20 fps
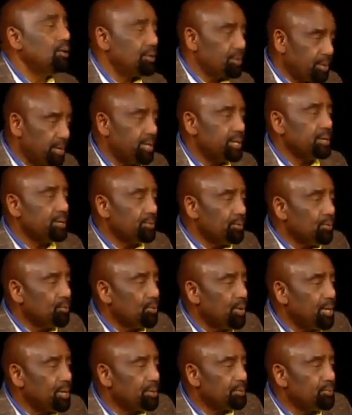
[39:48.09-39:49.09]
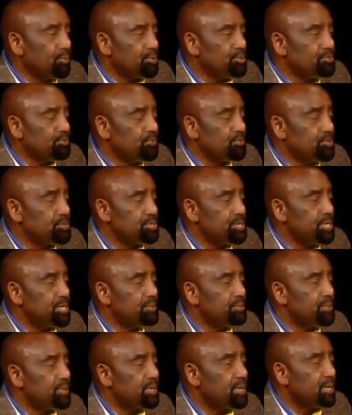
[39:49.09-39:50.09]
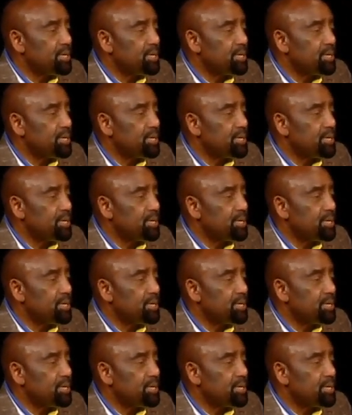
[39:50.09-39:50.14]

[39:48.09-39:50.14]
Oh, okay. Yeah. Well, welcome. What's your first name?